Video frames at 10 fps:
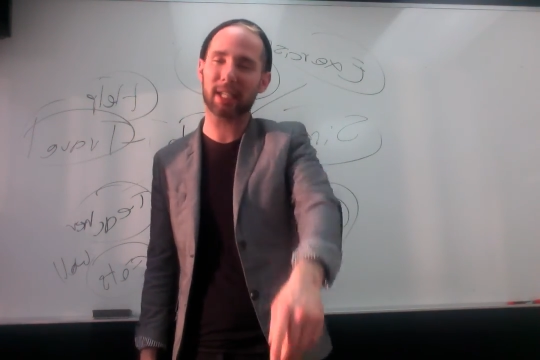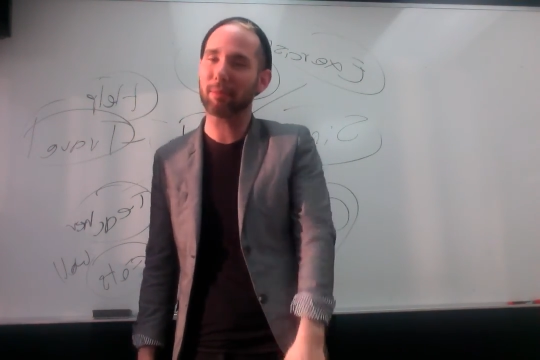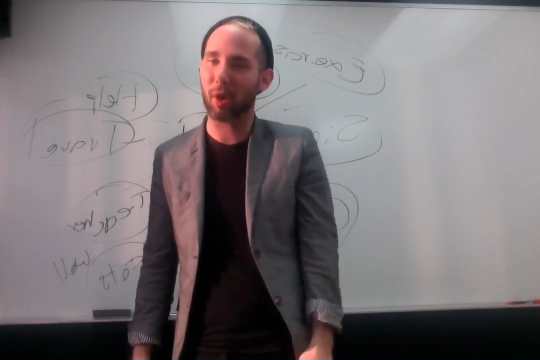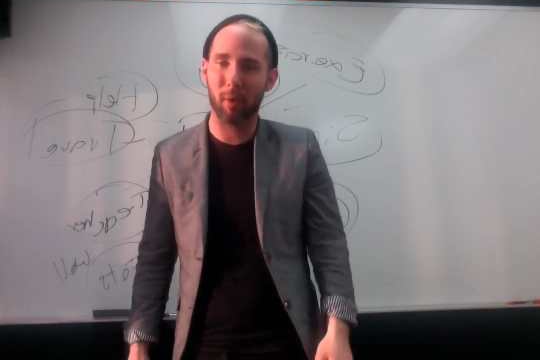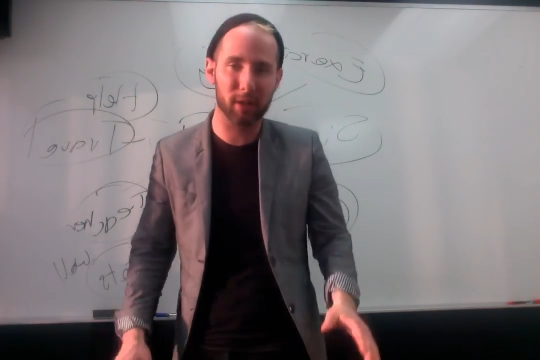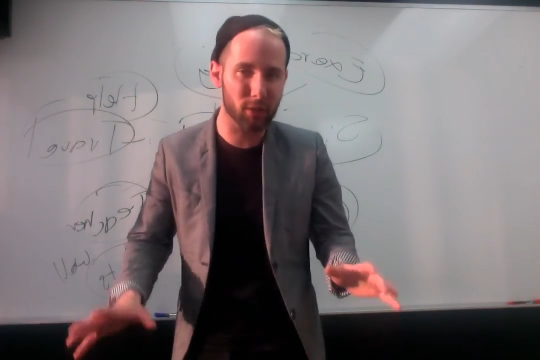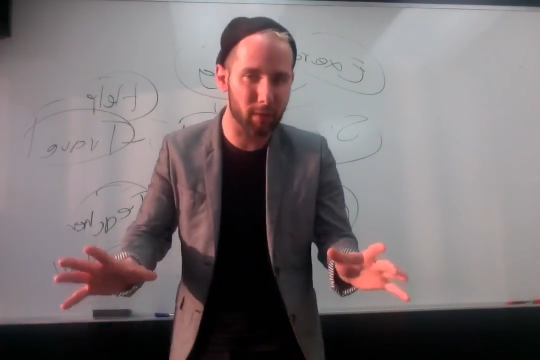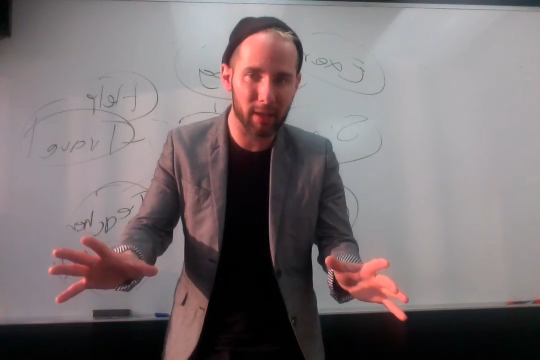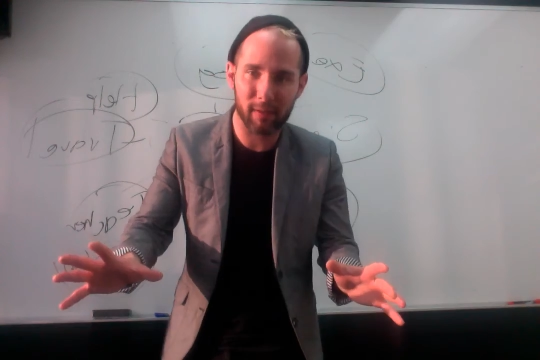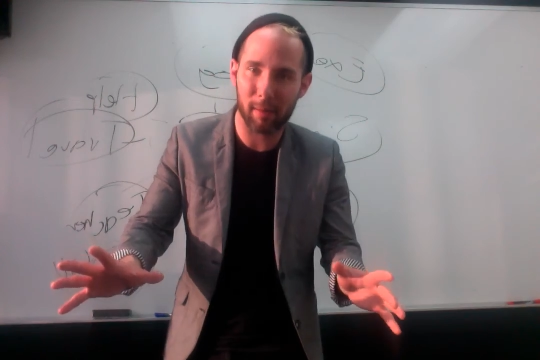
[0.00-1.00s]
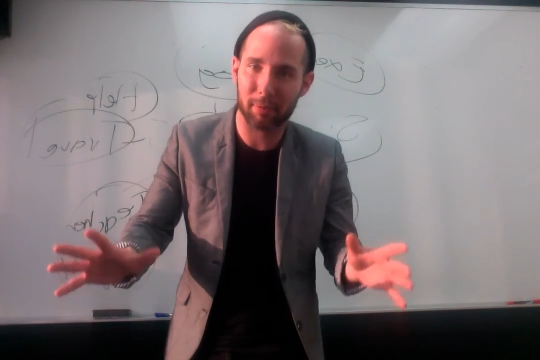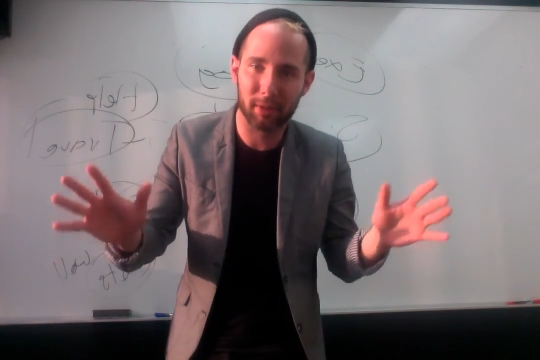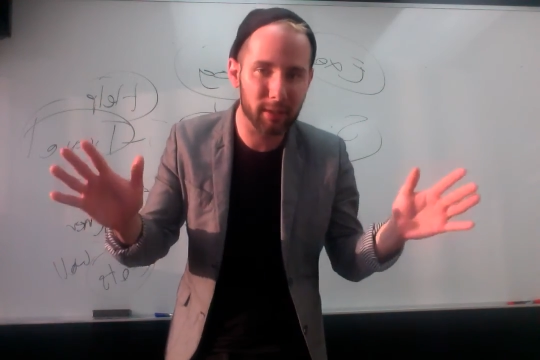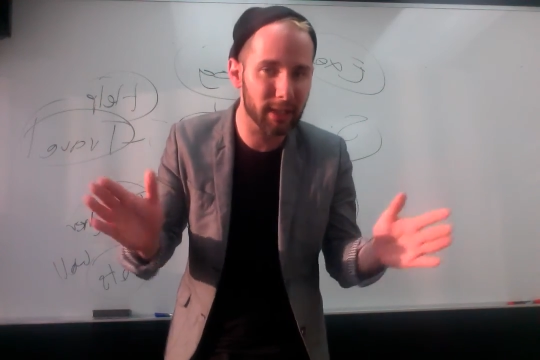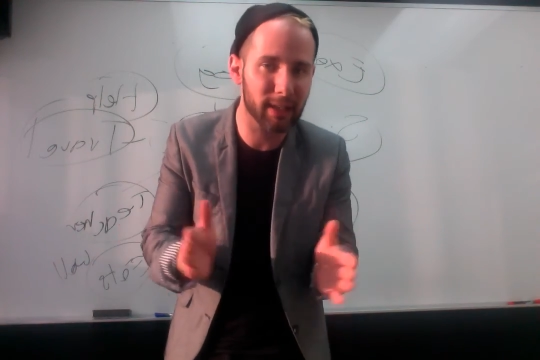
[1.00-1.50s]
Keep going, don't give up.
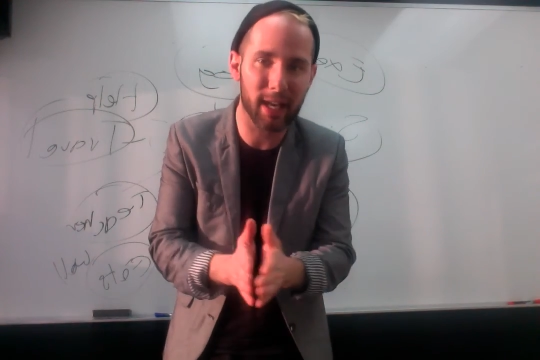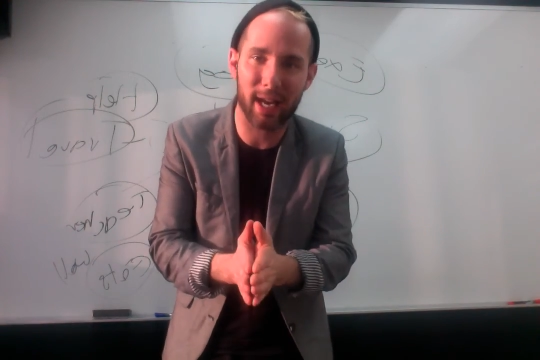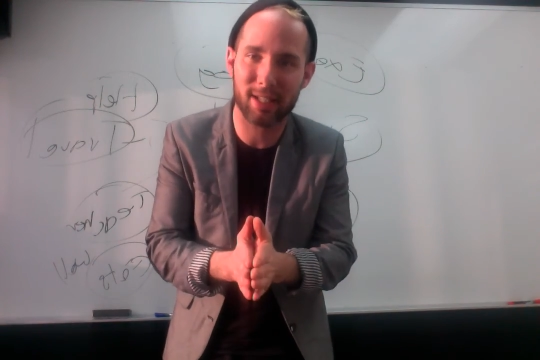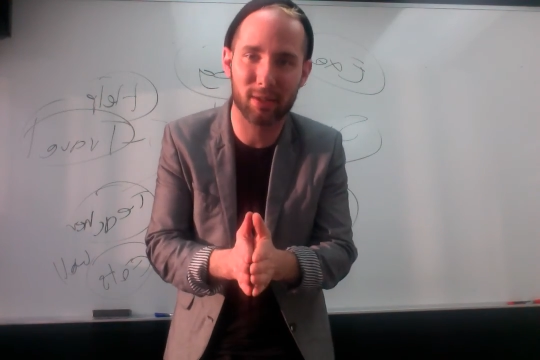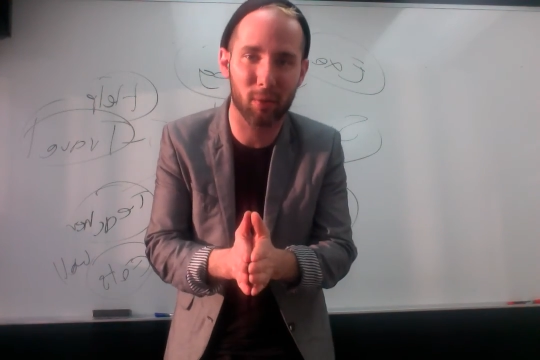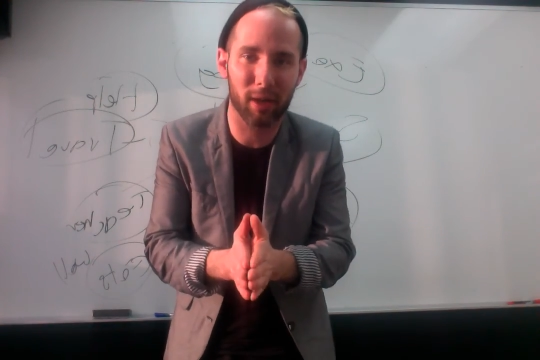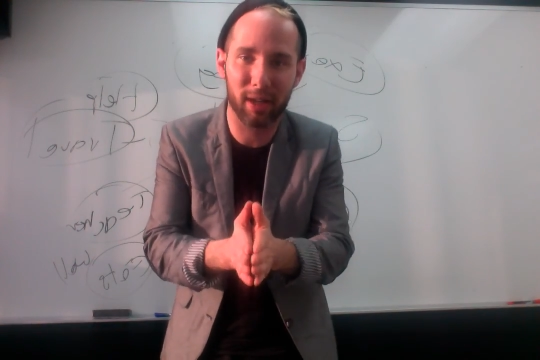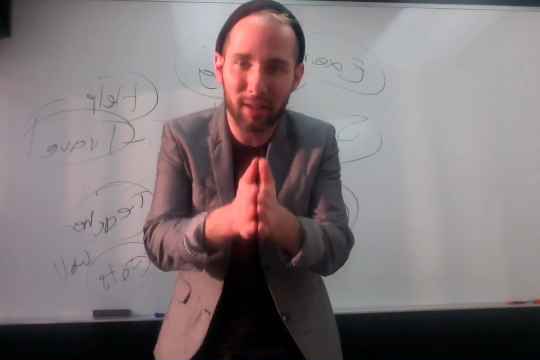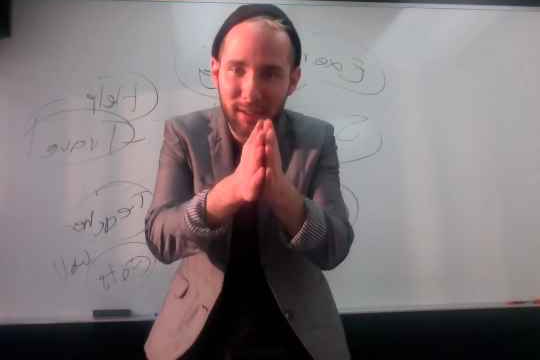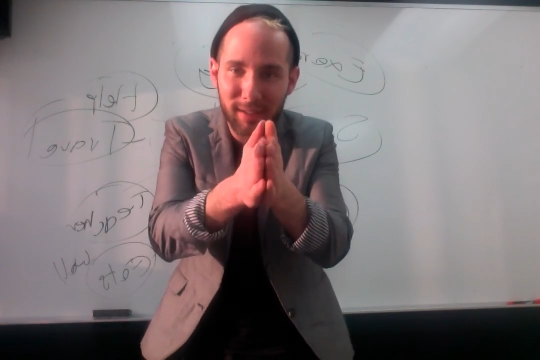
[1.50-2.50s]
You'll get that high score.